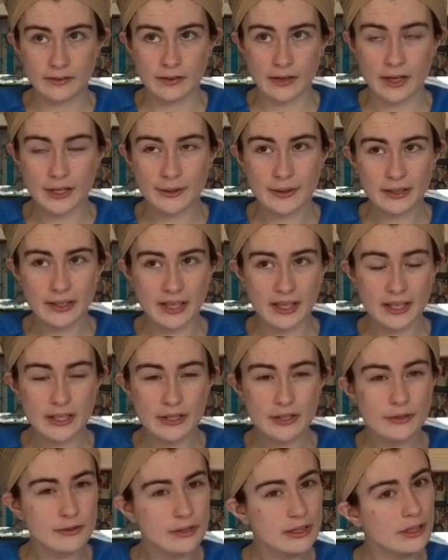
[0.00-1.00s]
I quite
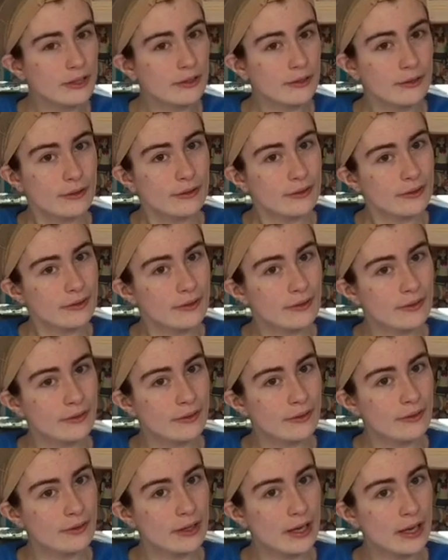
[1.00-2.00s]
like using
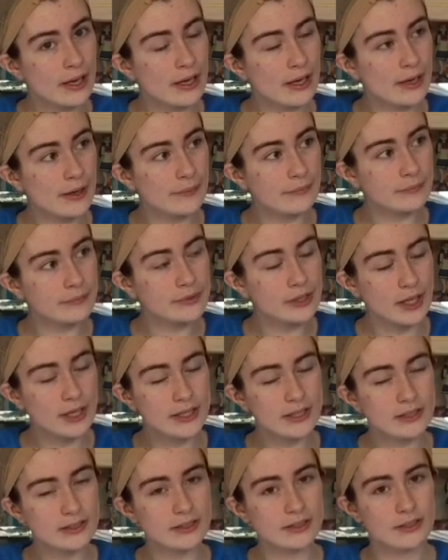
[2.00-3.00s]

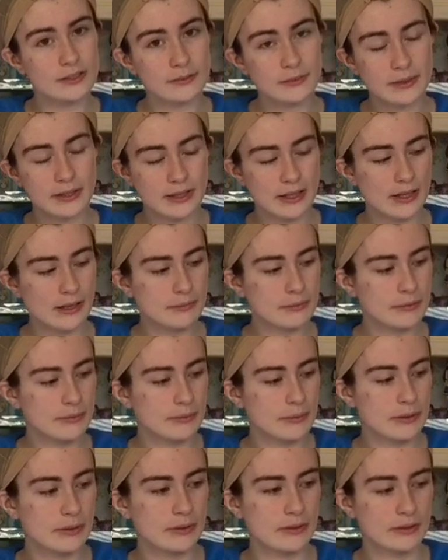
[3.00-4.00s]
tights as wig caps
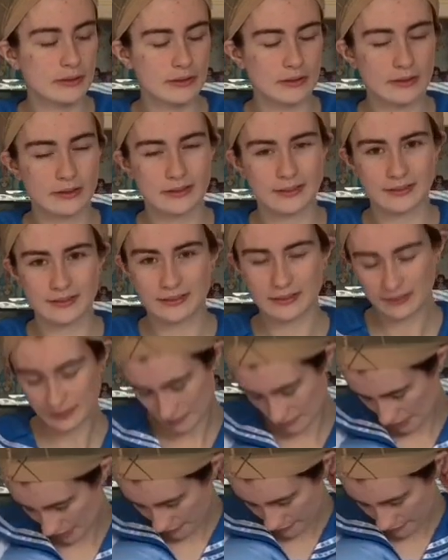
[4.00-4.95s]
because they